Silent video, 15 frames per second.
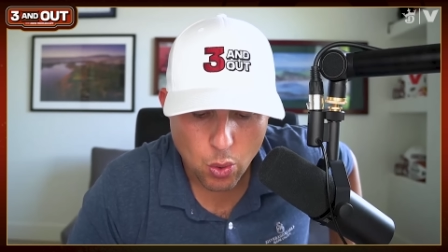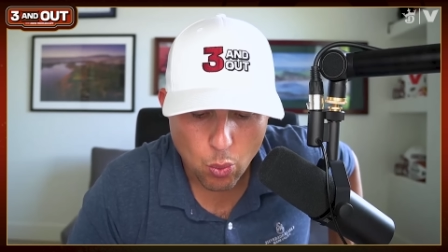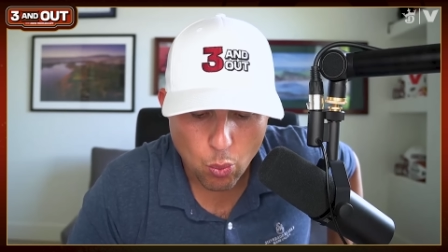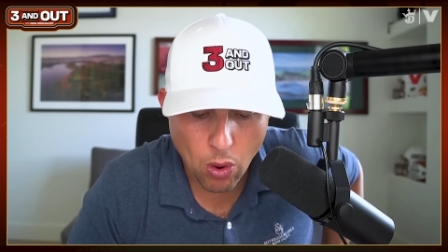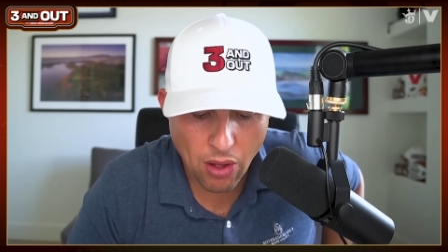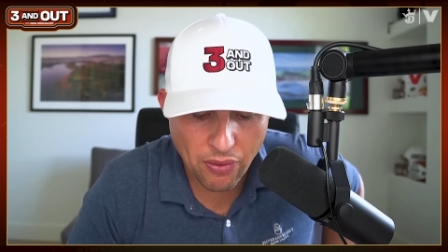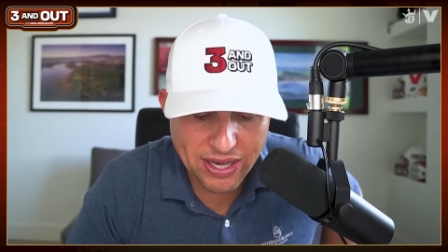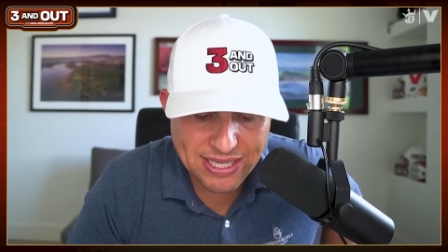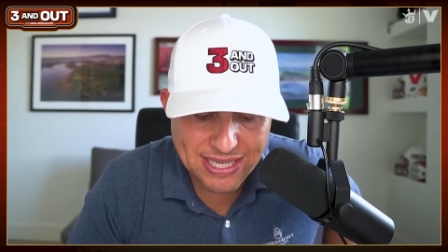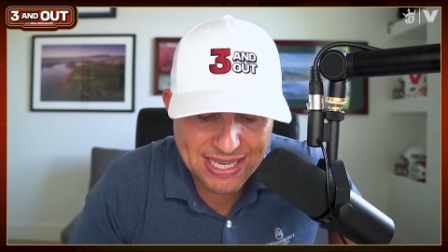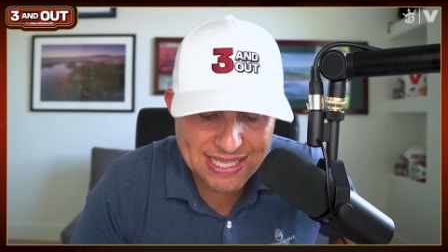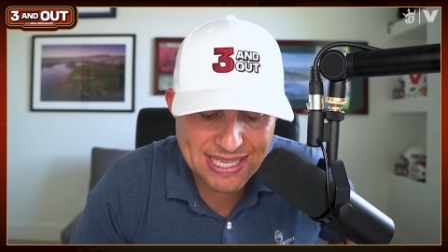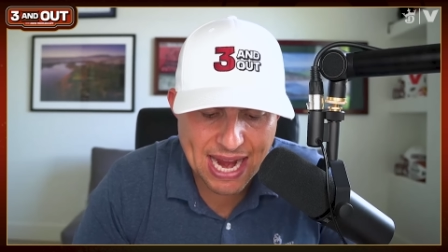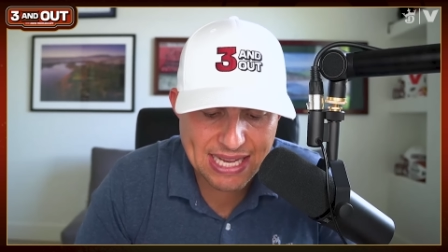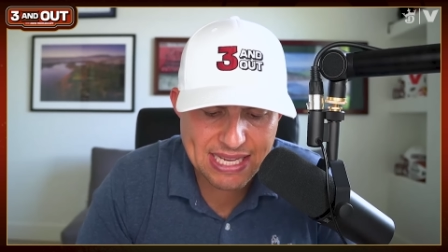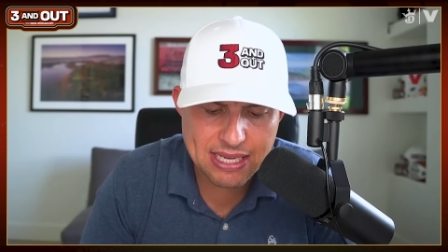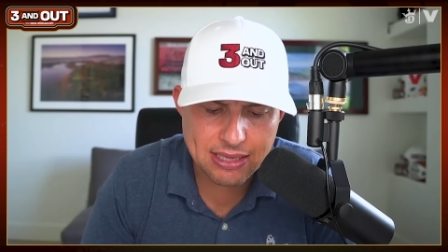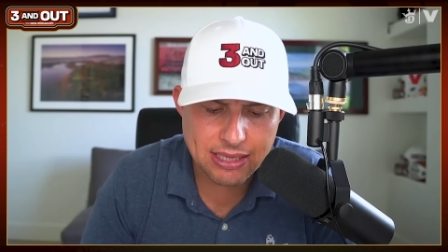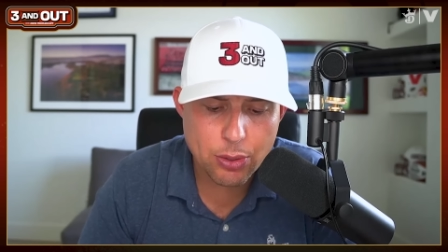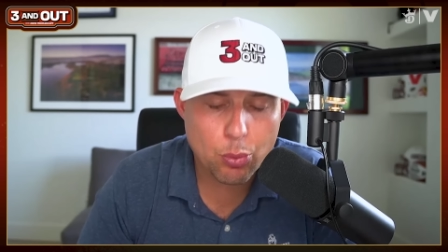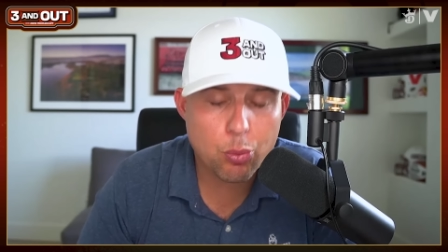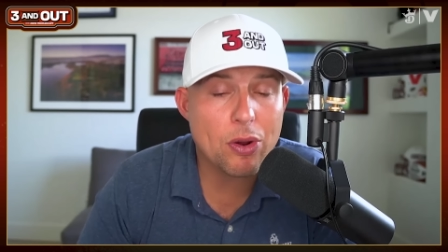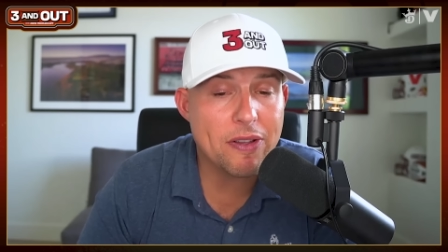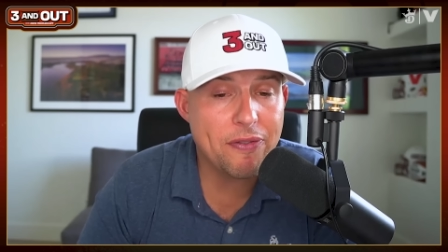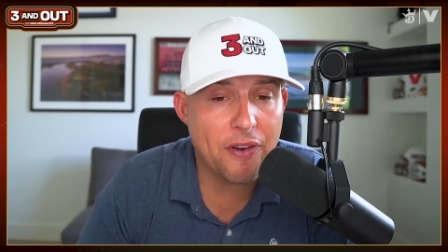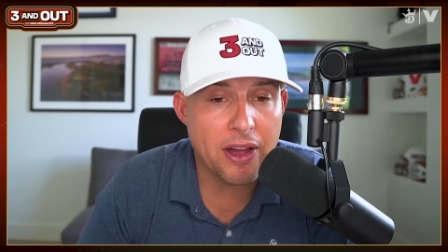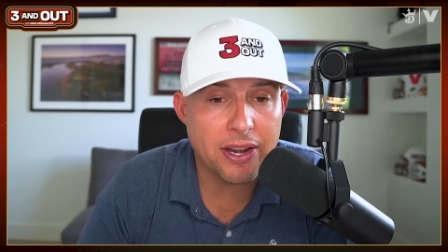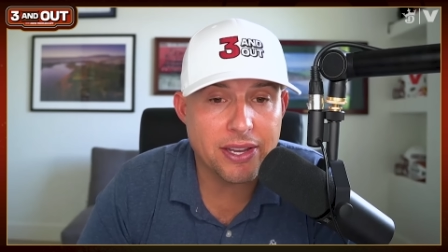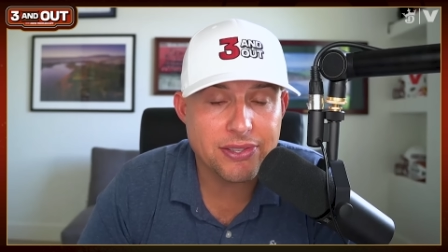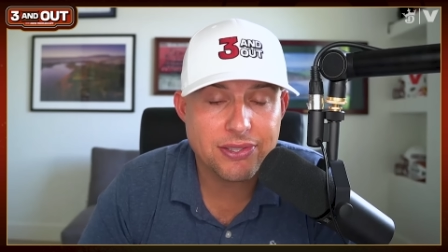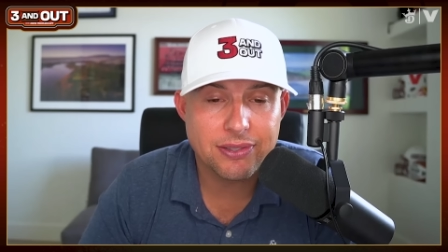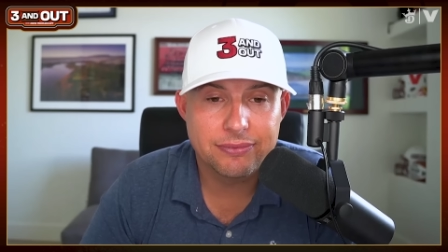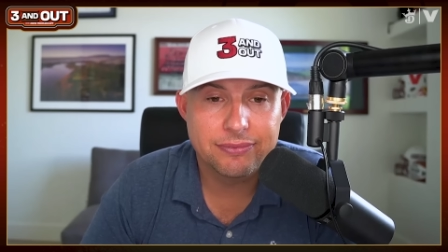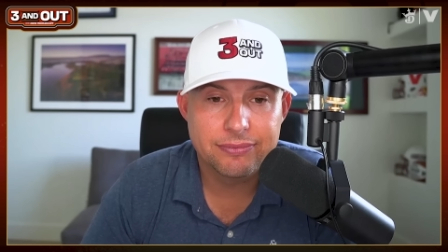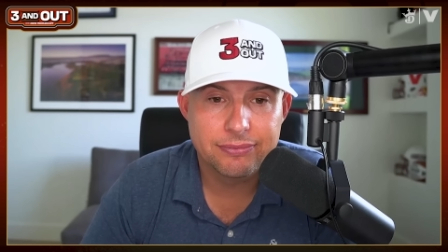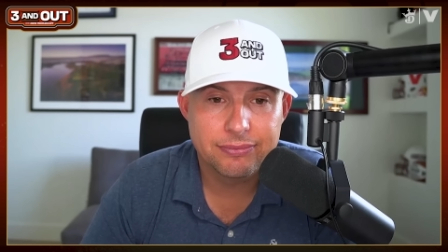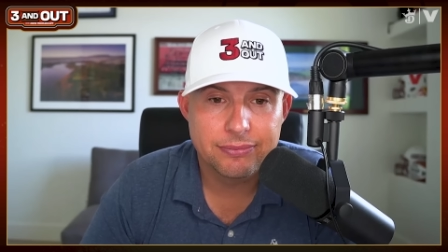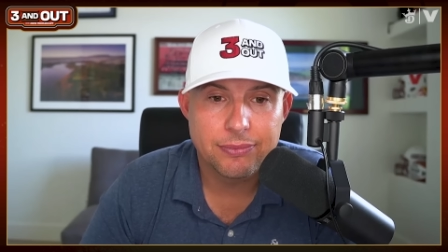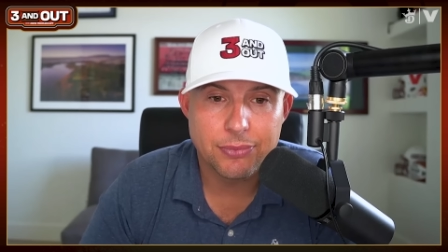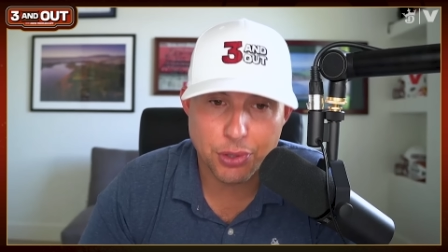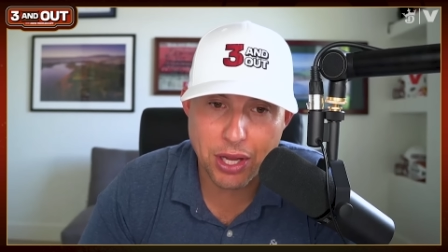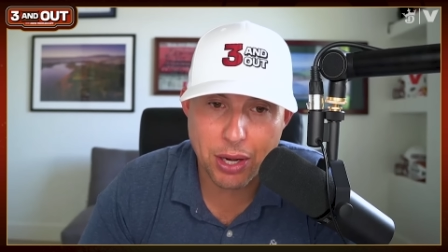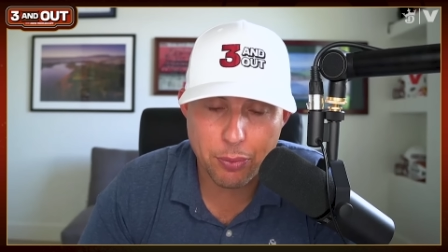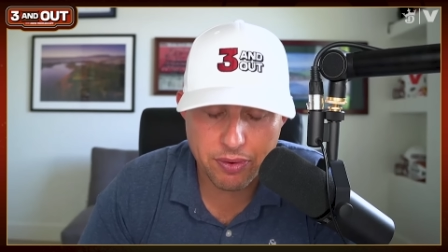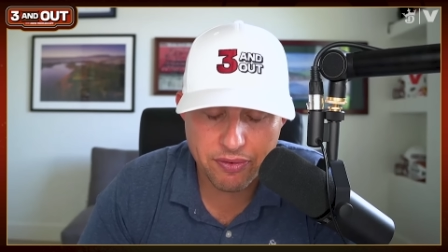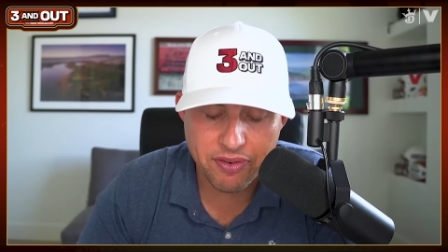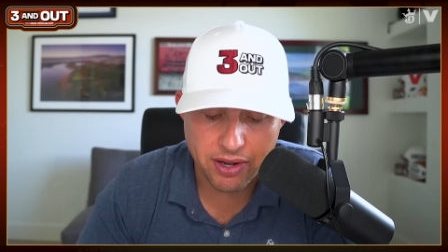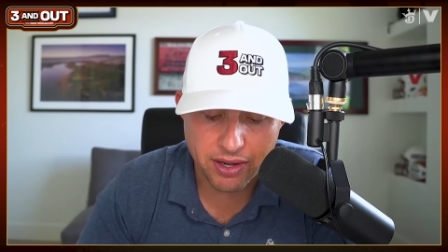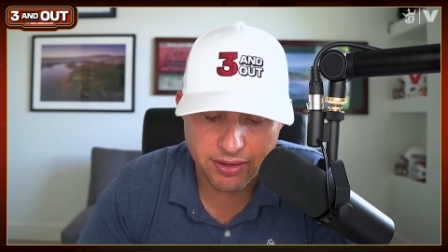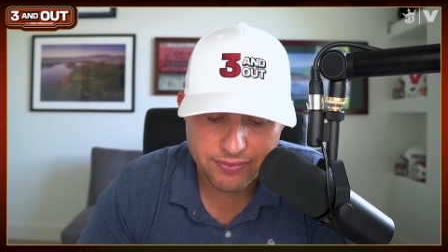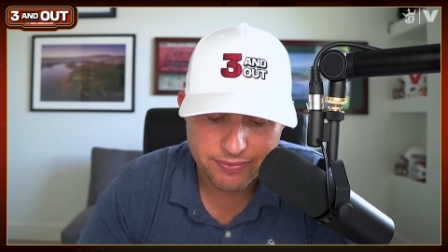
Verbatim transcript: While they did technically refund us, so you got refunded,